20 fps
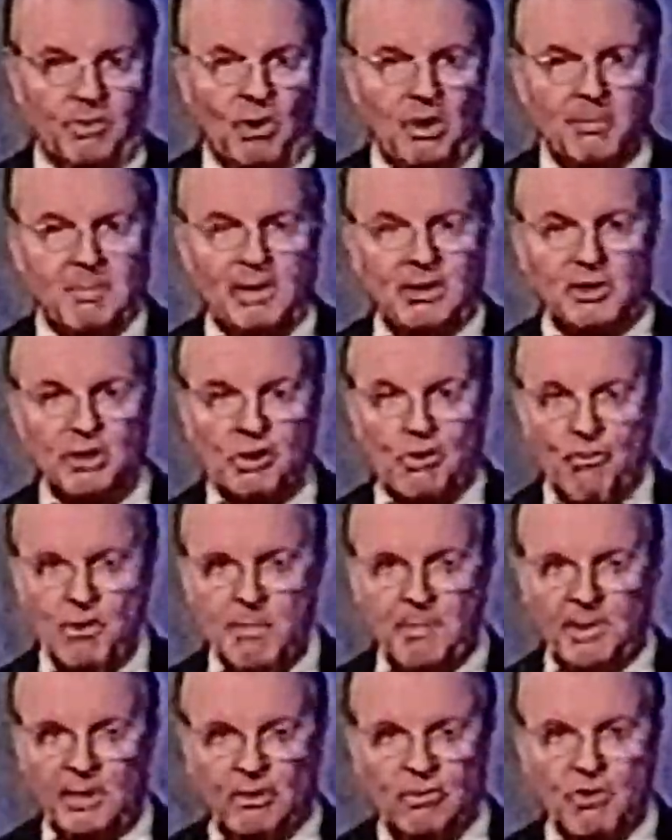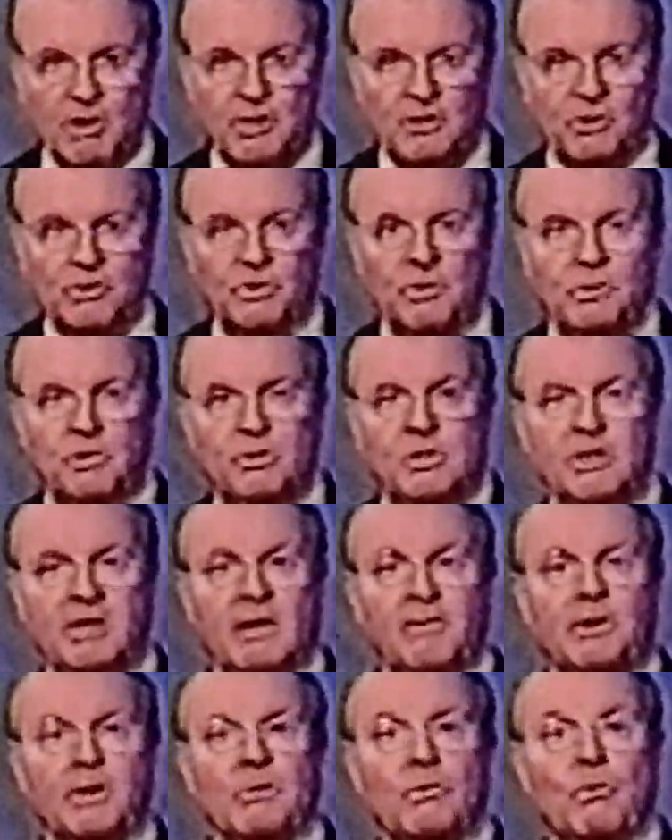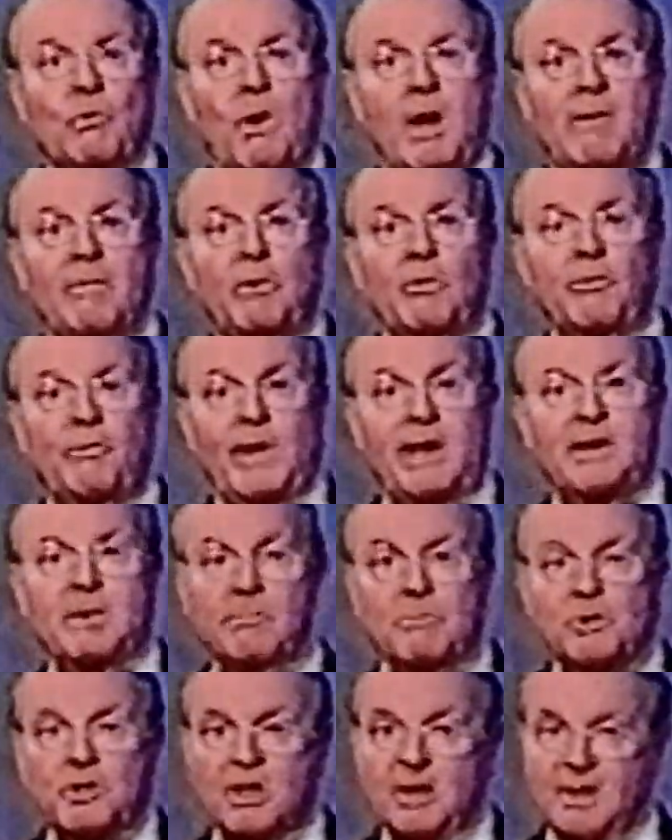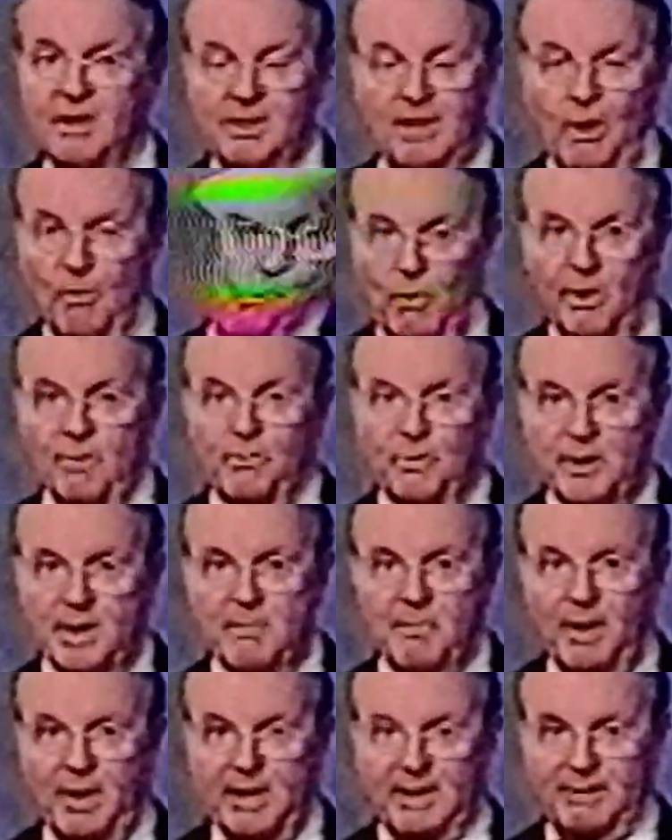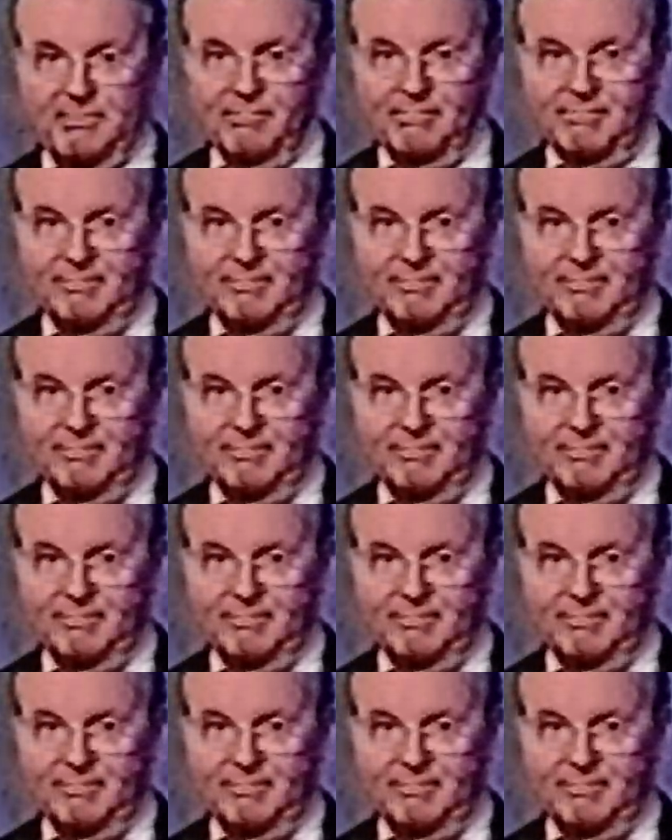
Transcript: all about the creepy creature who's giving rival phantoms a run for their money.